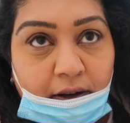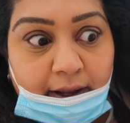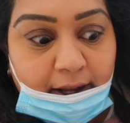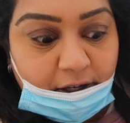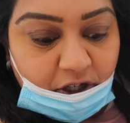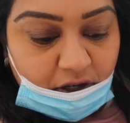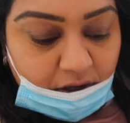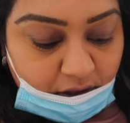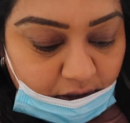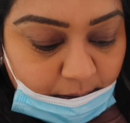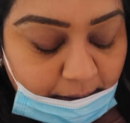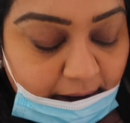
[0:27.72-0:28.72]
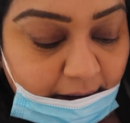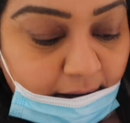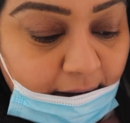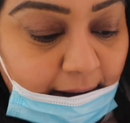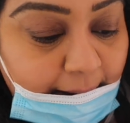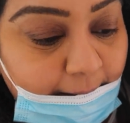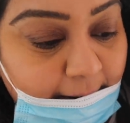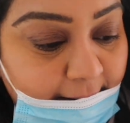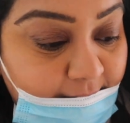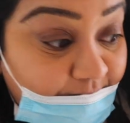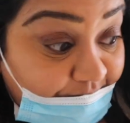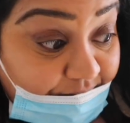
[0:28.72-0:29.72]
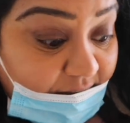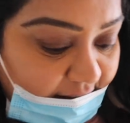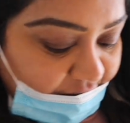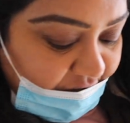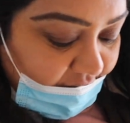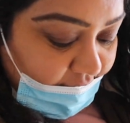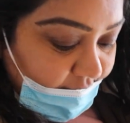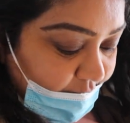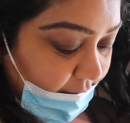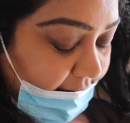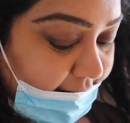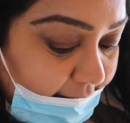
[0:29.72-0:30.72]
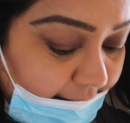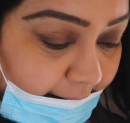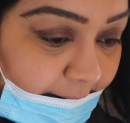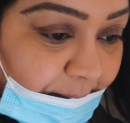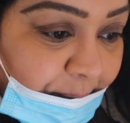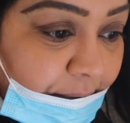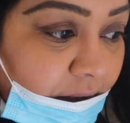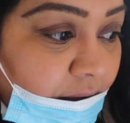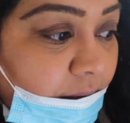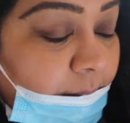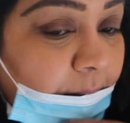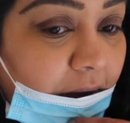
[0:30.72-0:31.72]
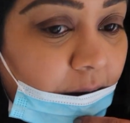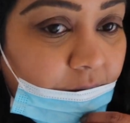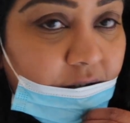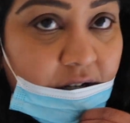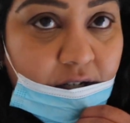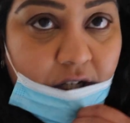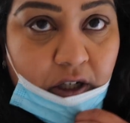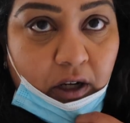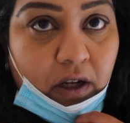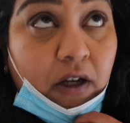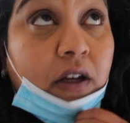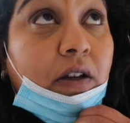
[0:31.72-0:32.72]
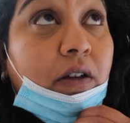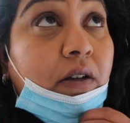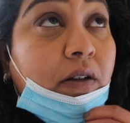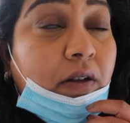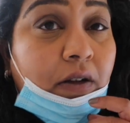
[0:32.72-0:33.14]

Kitchens planning our kitchen, basically. But I wanted to show you,